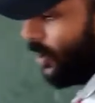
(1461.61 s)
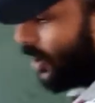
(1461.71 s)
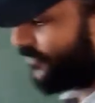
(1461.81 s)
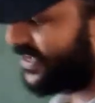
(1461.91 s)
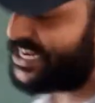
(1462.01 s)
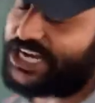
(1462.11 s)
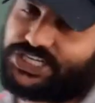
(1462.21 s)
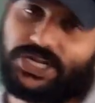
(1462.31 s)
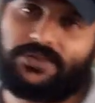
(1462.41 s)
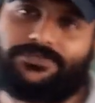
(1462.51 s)
of the
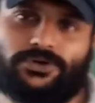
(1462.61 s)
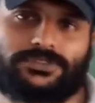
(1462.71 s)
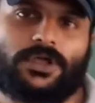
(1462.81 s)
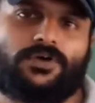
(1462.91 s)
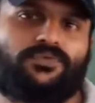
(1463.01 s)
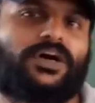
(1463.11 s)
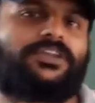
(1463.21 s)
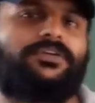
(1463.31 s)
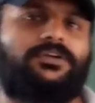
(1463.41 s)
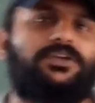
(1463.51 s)
tensional force? What you will do, you